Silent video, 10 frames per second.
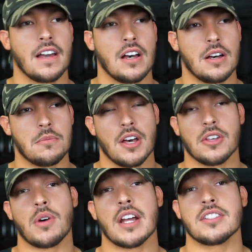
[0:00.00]

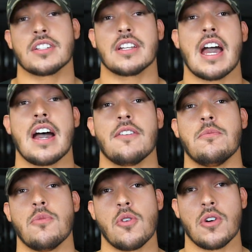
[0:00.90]
Otherwise, you're going to
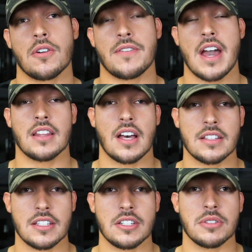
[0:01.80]
have more fat
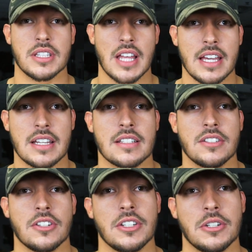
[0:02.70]
loss than you would
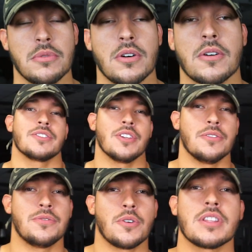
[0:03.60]
like during your bulk.
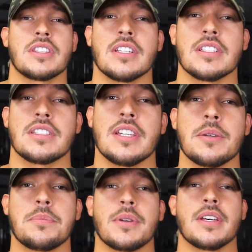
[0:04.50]
So fourth
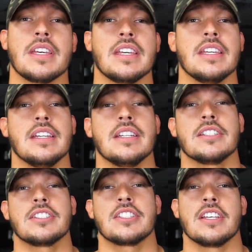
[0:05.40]
tip
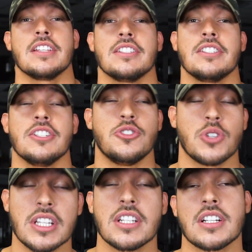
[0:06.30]
is to
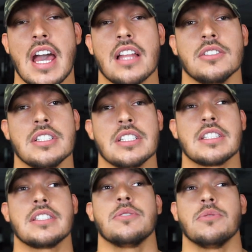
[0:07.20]
drink your
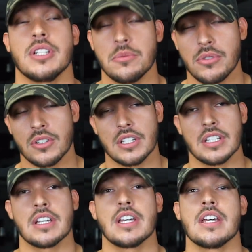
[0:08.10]
calories when you're bulking.